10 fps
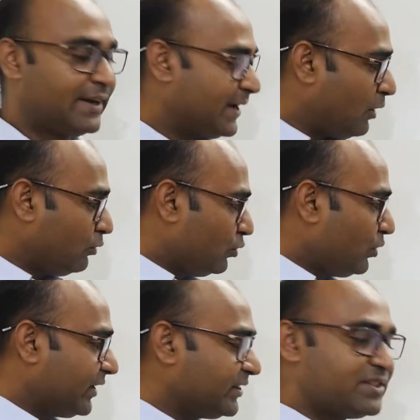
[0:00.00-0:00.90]
Now
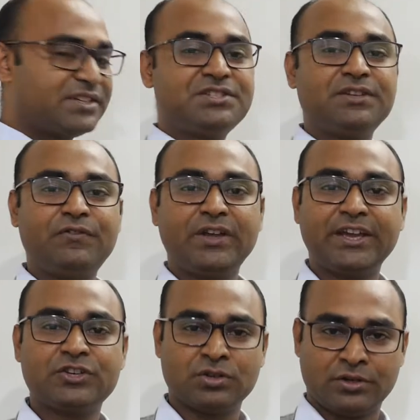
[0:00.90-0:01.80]
look at the
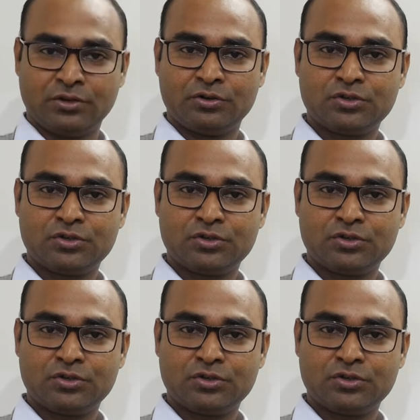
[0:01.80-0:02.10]
justification.